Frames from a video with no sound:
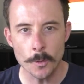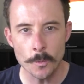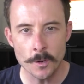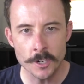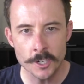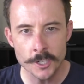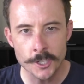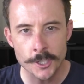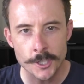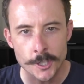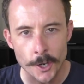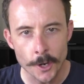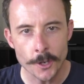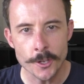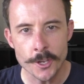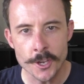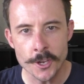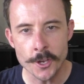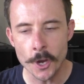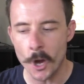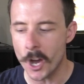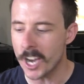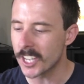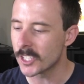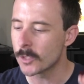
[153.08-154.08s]
I wanna show you
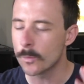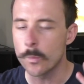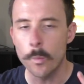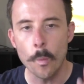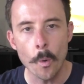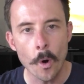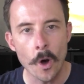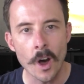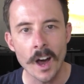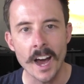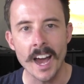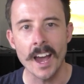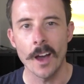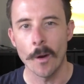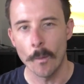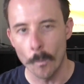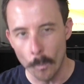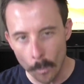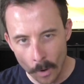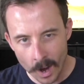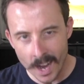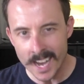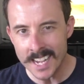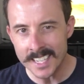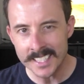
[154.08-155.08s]
guys why.
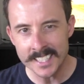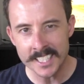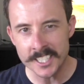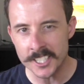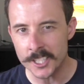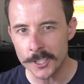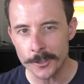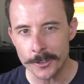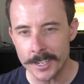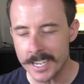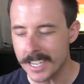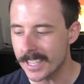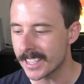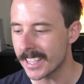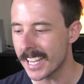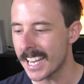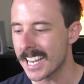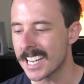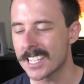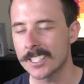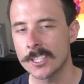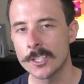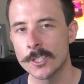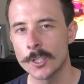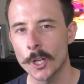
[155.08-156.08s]
Why is this
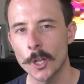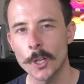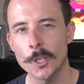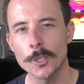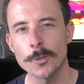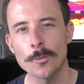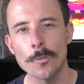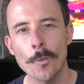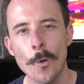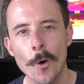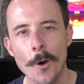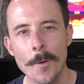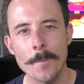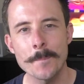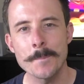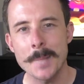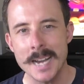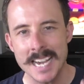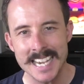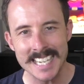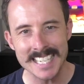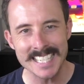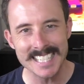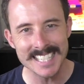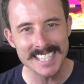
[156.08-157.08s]
$3,000? What
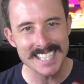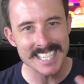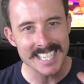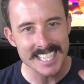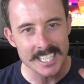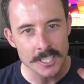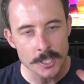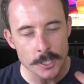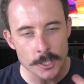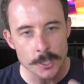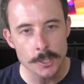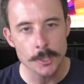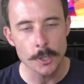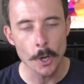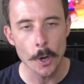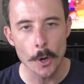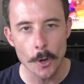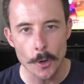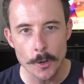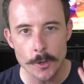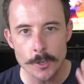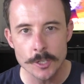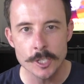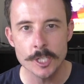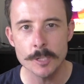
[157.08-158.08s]
makes this
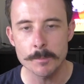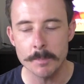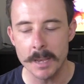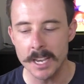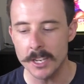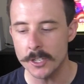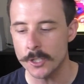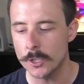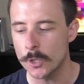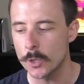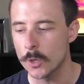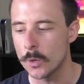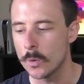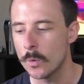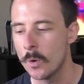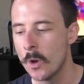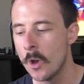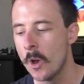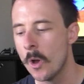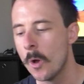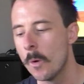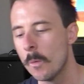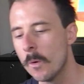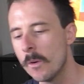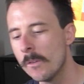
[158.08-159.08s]
so special?
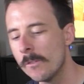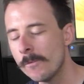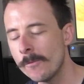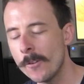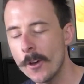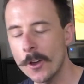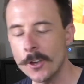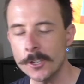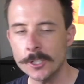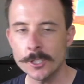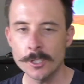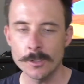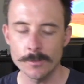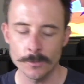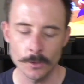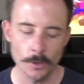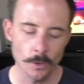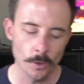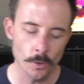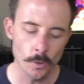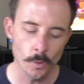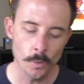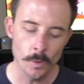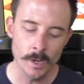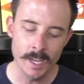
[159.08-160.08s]
Well, first of
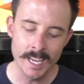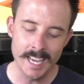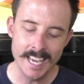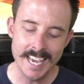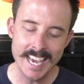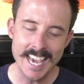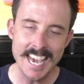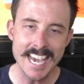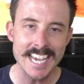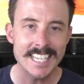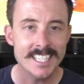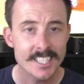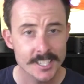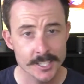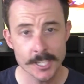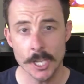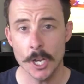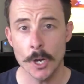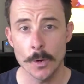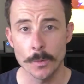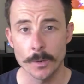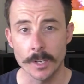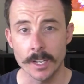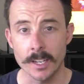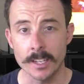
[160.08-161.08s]
all, it's
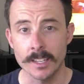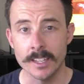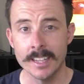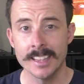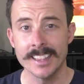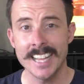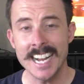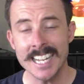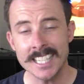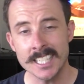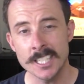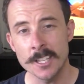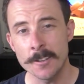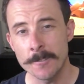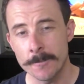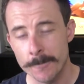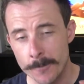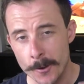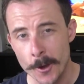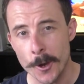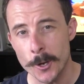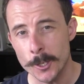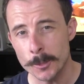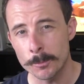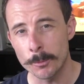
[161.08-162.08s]
Zelda. That's the
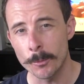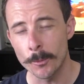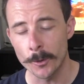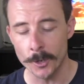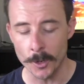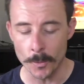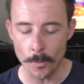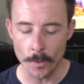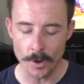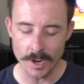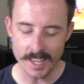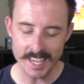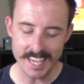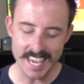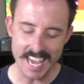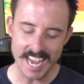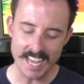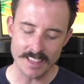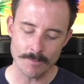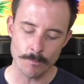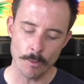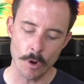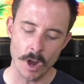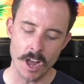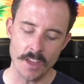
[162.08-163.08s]
first point I wanna
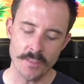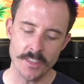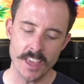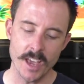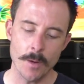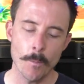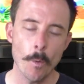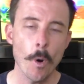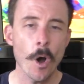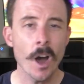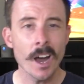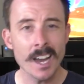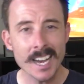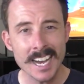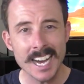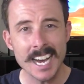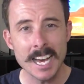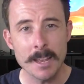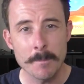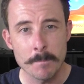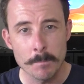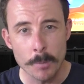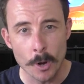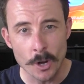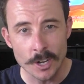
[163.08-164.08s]
get right there. Why
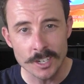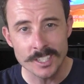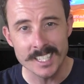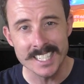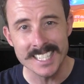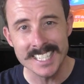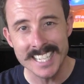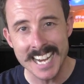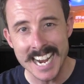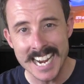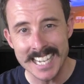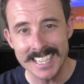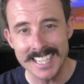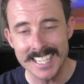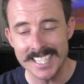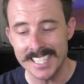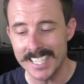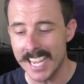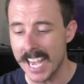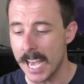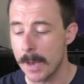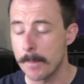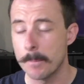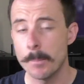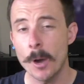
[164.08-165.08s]
I unbox and take this
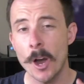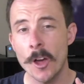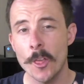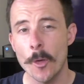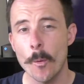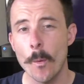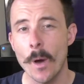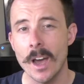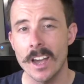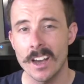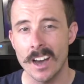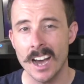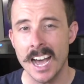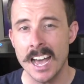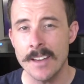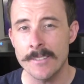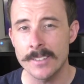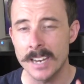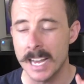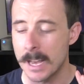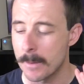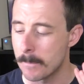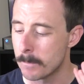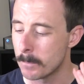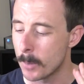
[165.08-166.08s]
out. And by the way, I
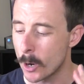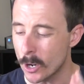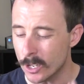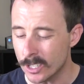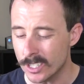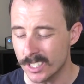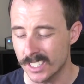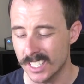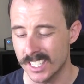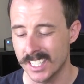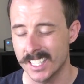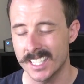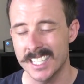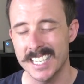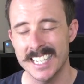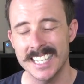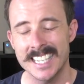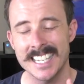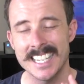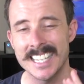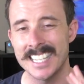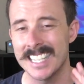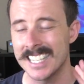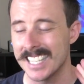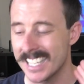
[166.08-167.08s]
haven't unboxed this
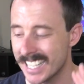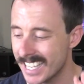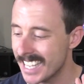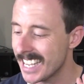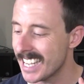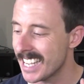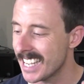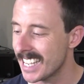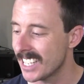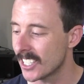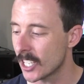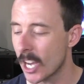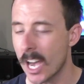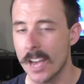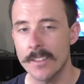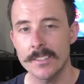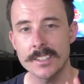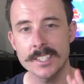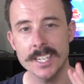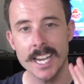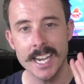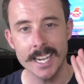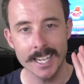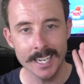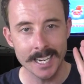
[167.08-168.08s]
thing in years. I
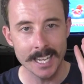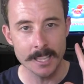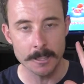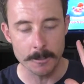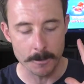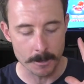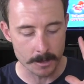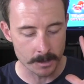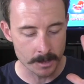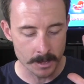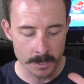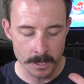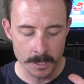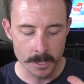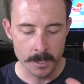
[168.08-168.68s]
haven't taken out the